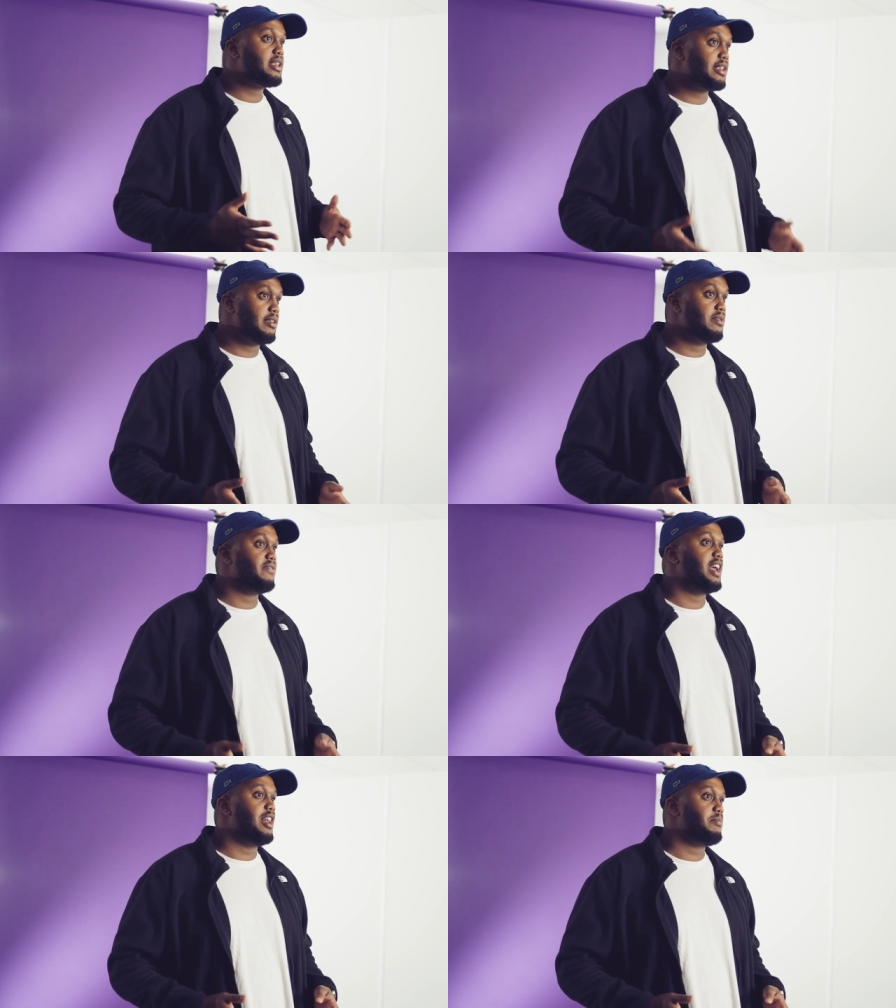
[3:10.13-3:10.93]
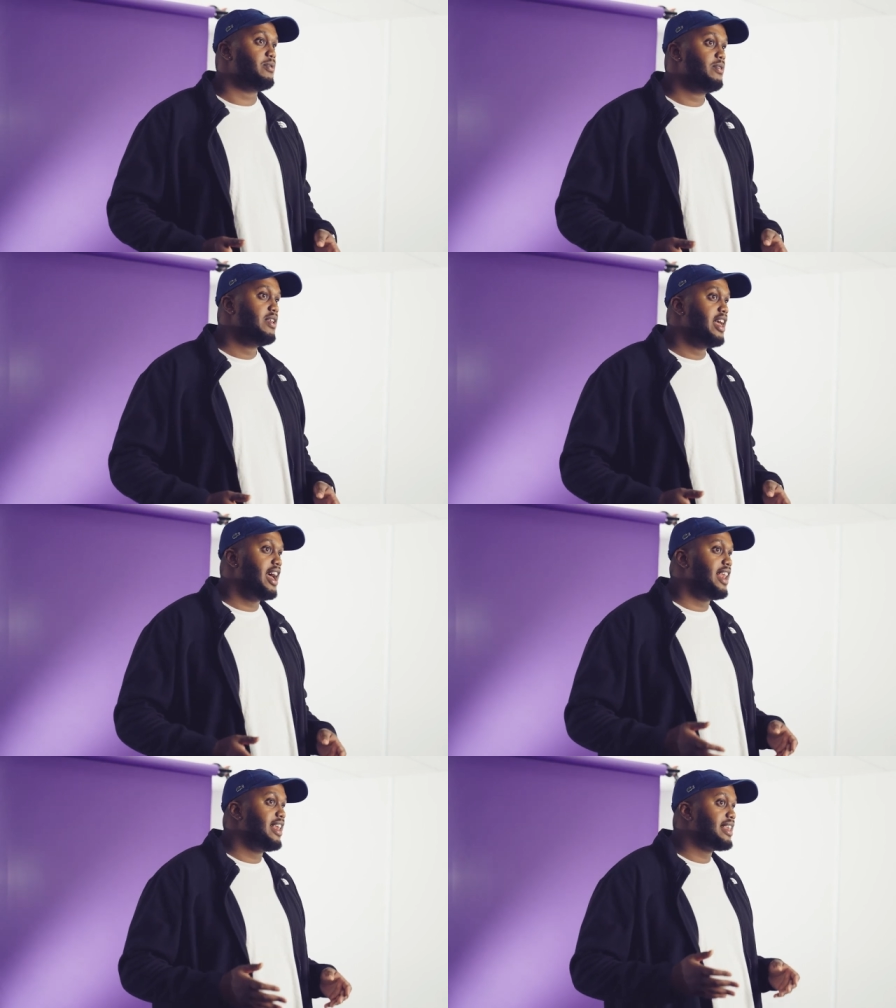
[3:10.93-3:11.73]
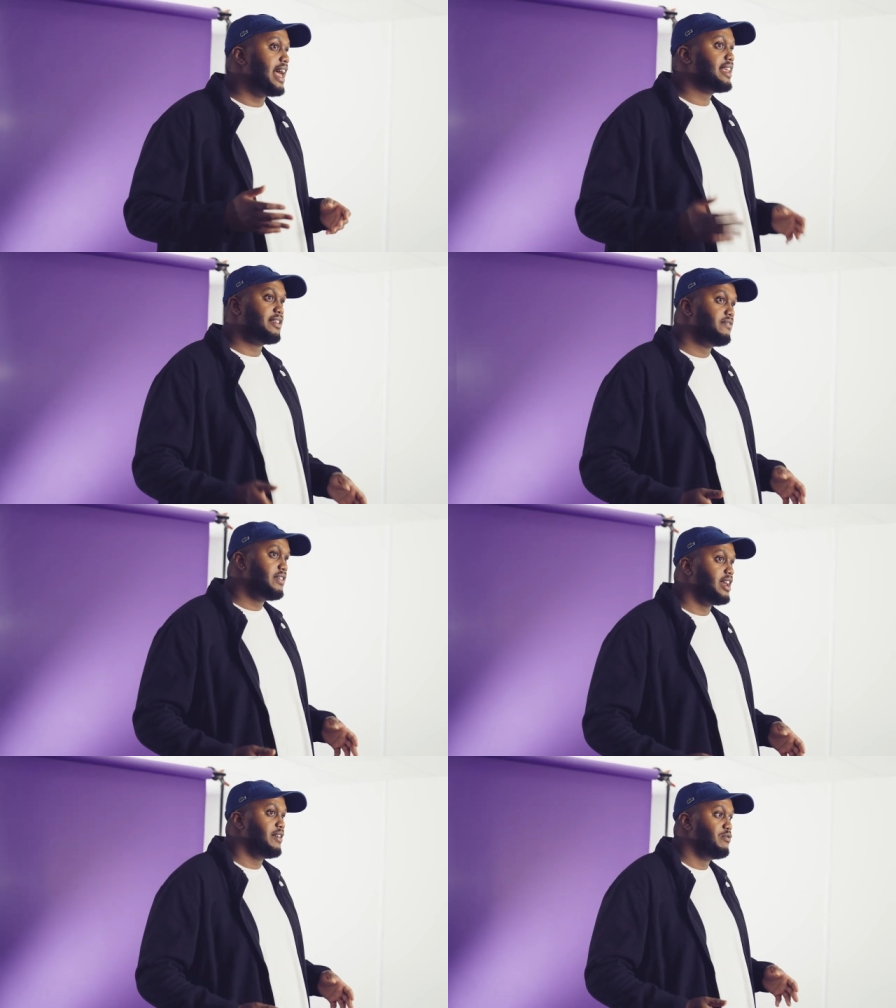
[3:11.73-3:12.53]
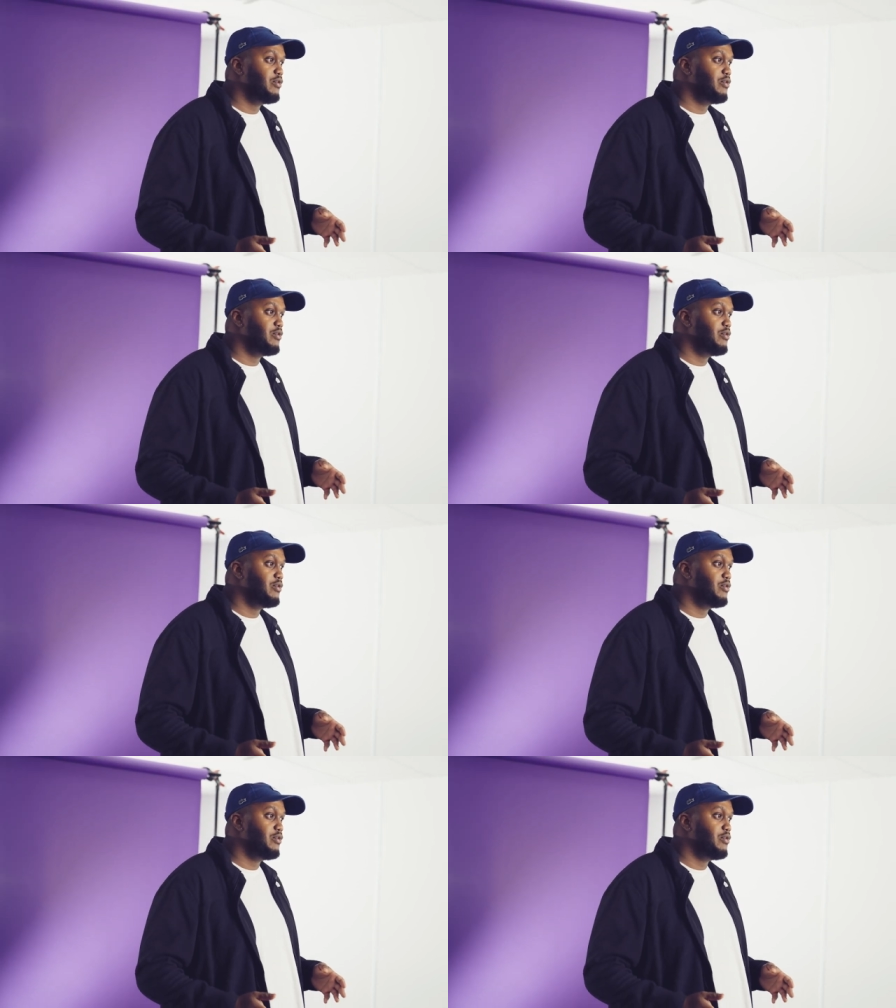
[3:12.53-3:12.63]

systems available, and that is something I'm